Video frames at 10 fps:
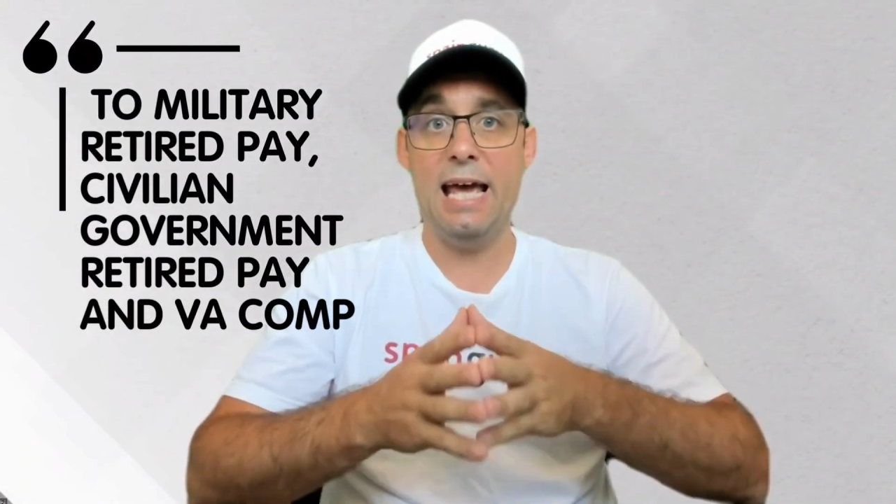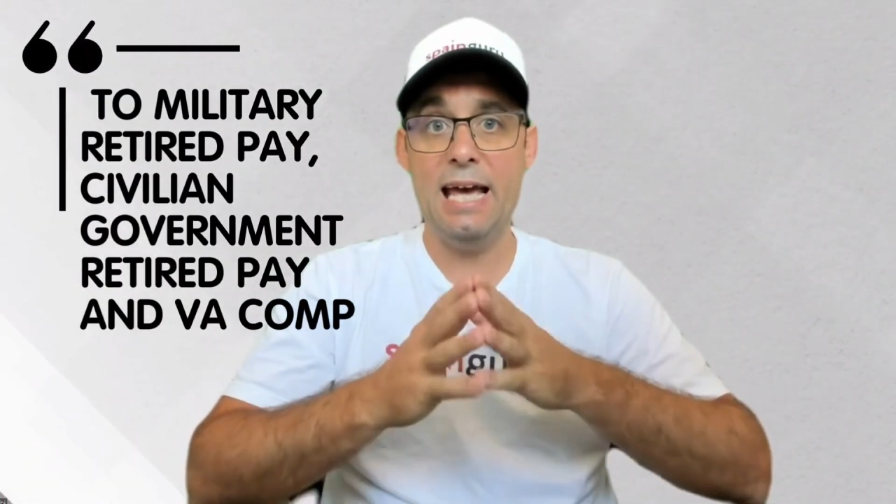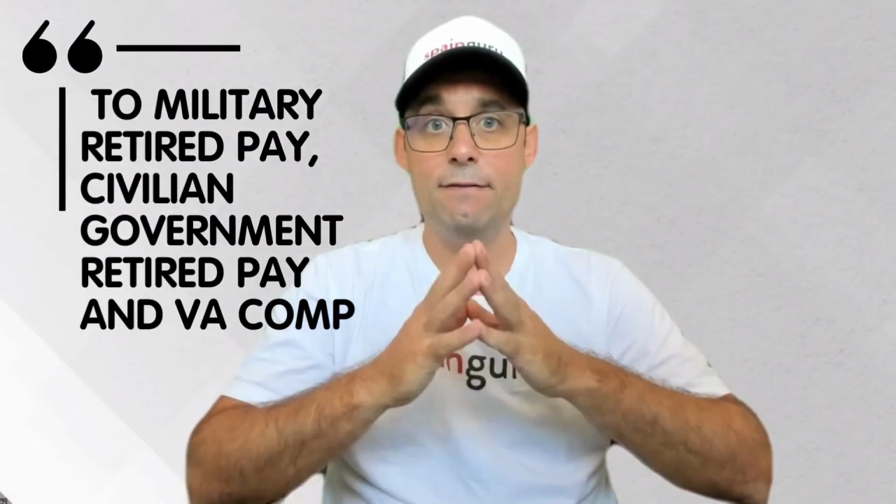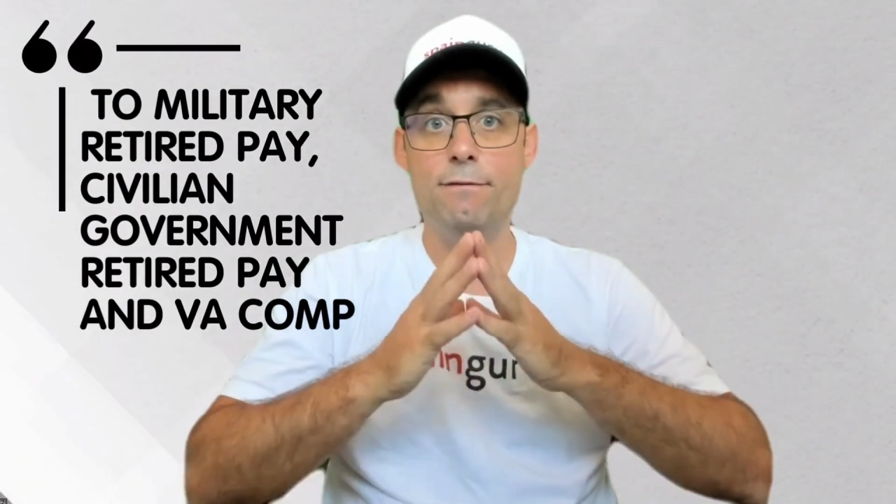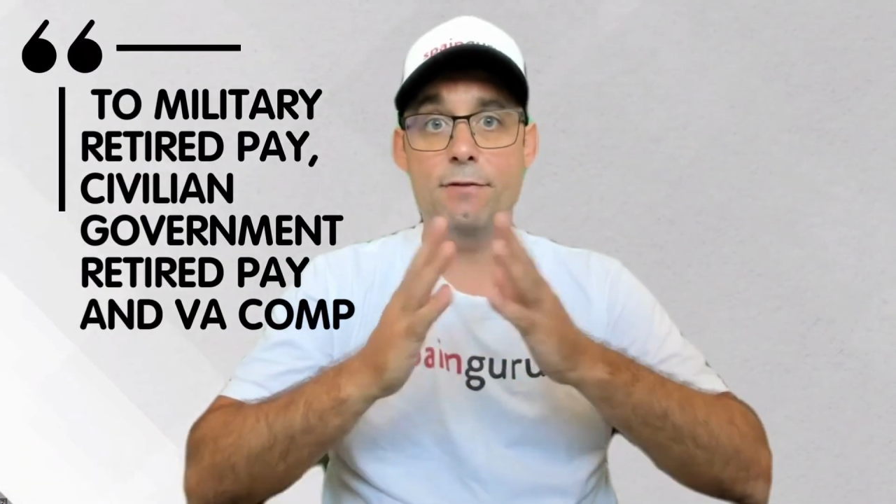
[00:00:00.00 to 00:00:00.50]

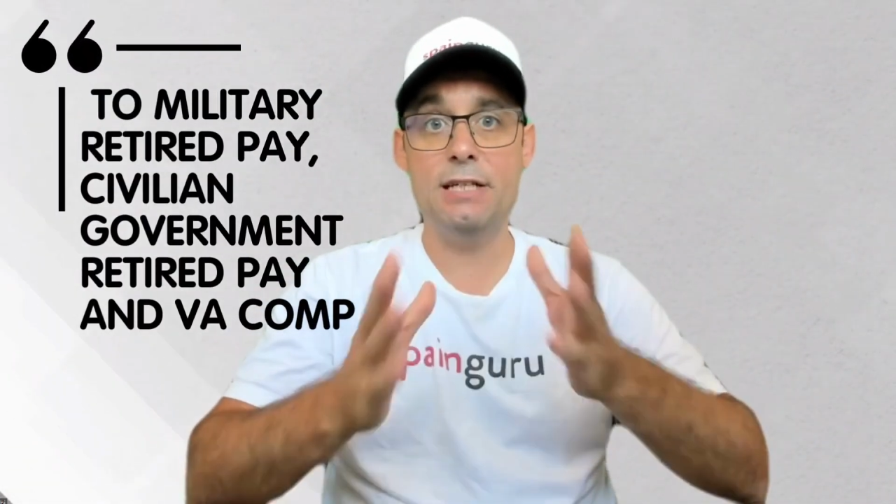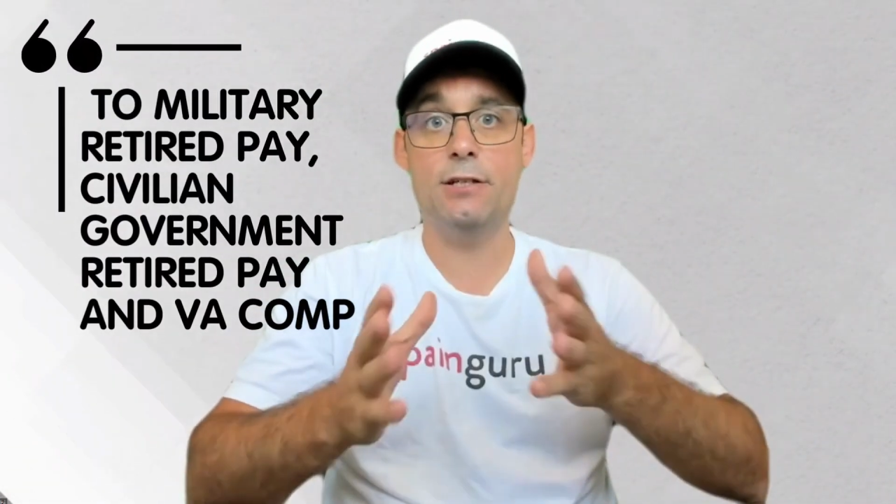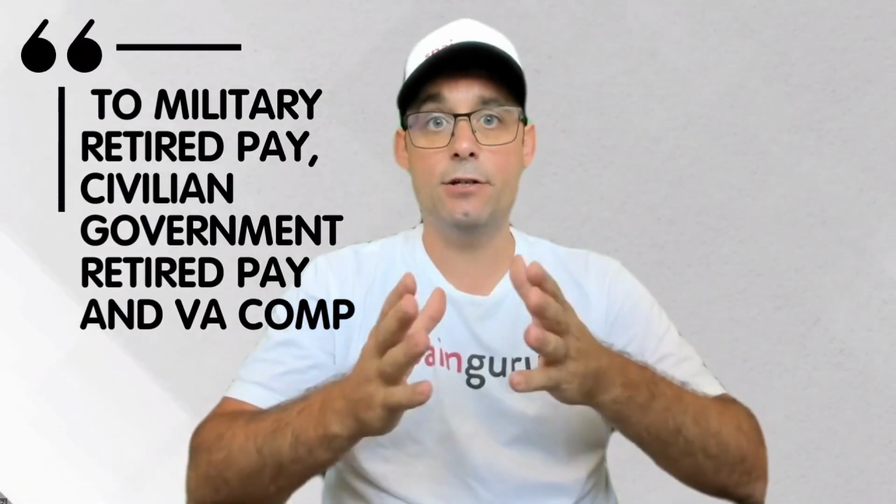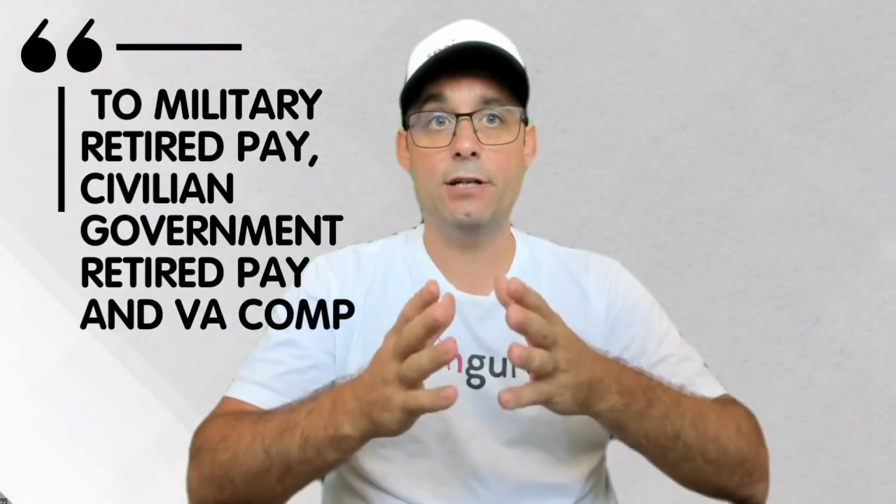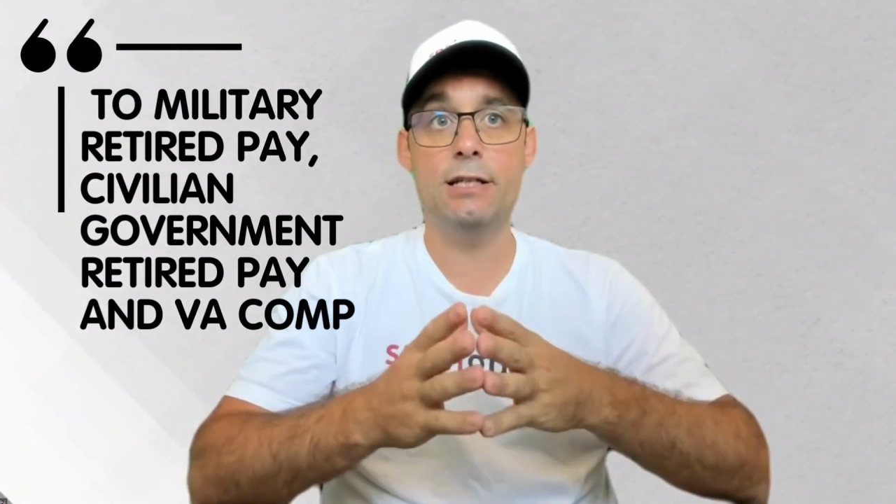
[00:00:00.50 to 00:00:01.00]
and
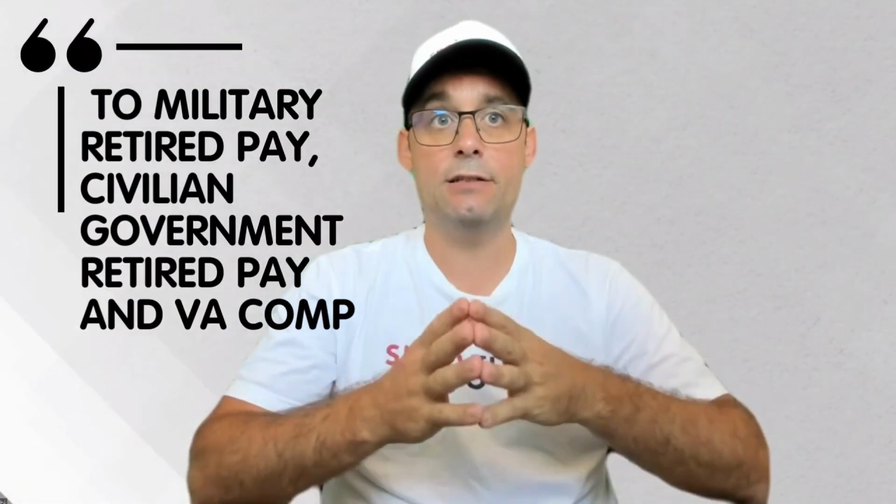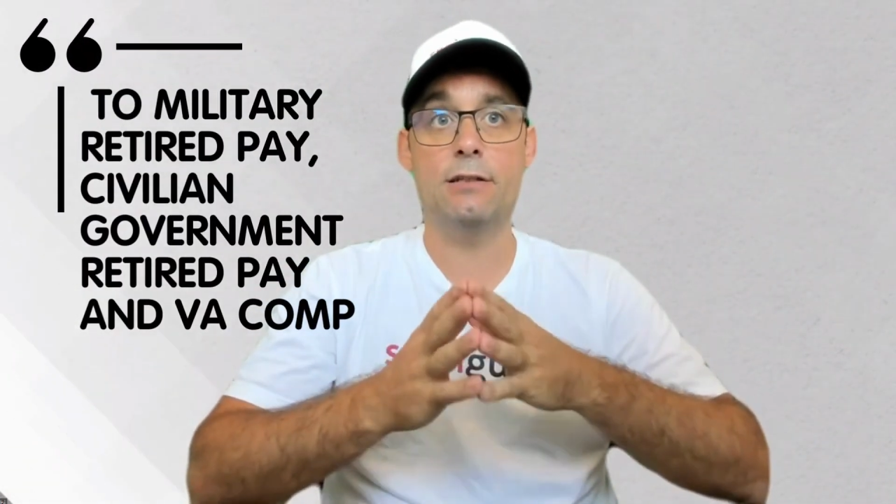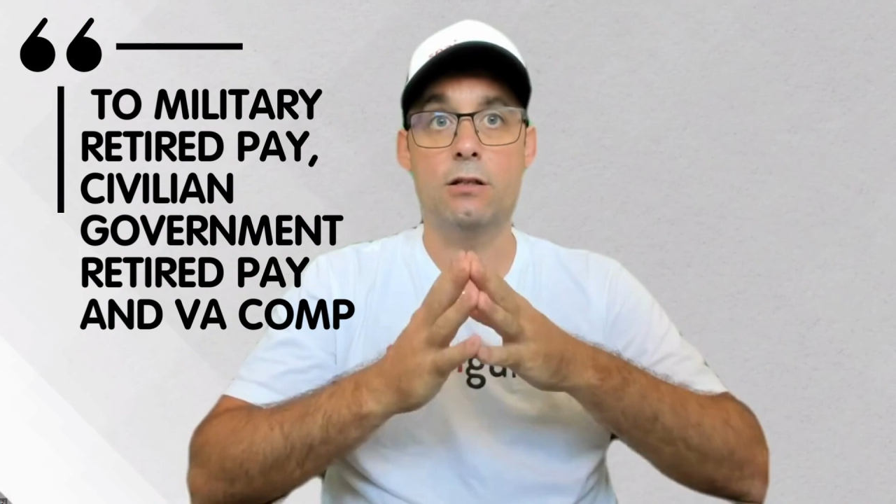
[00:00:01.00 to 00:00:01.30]
veteran